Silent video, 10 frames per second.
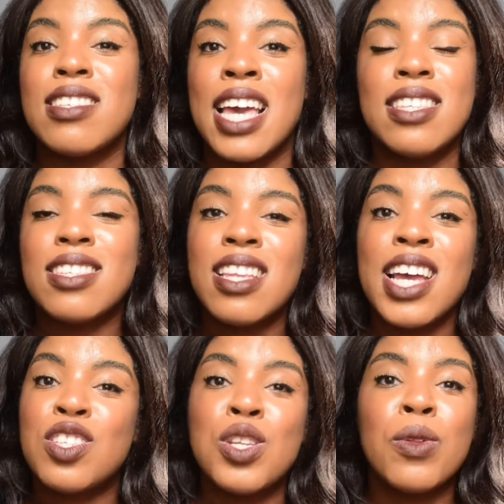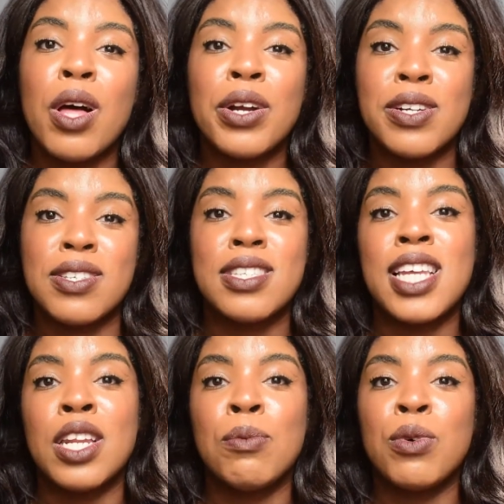it's no longer
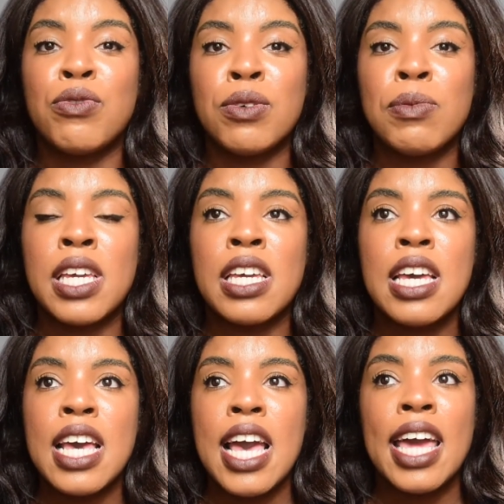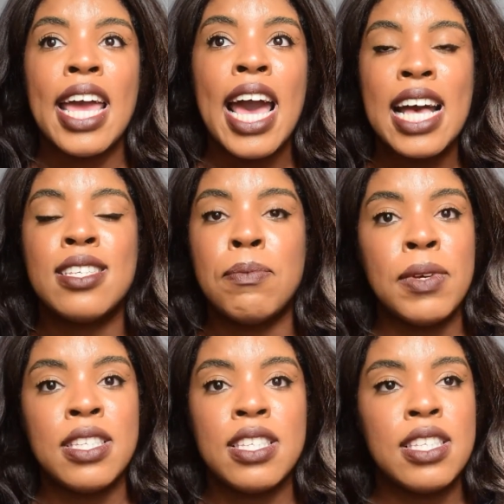sustainable for me, and it hasn't
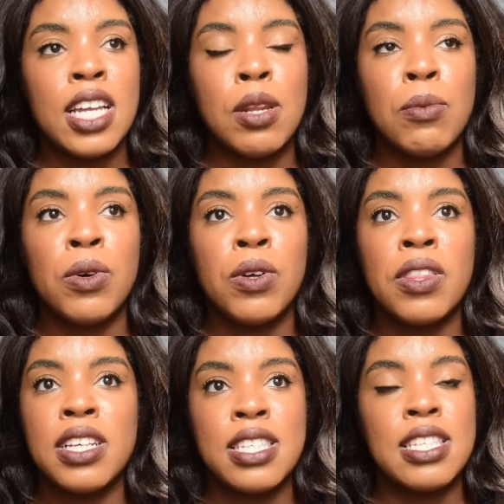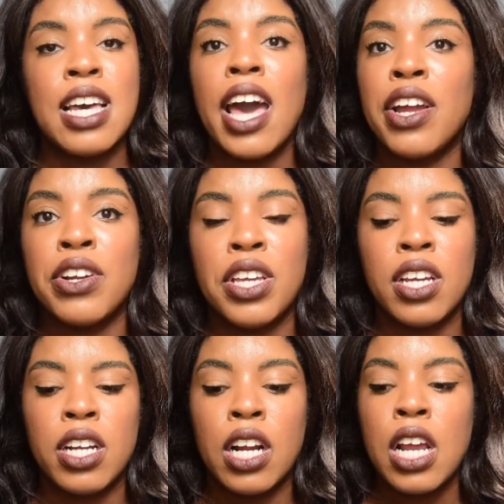been sustainable this entire
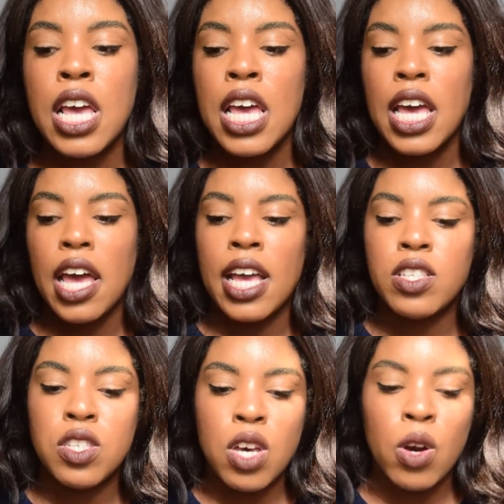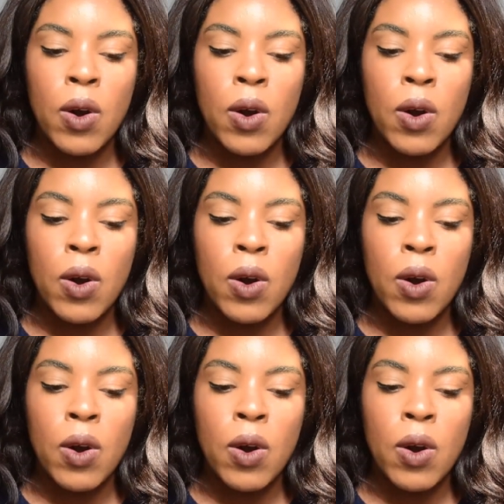year. And so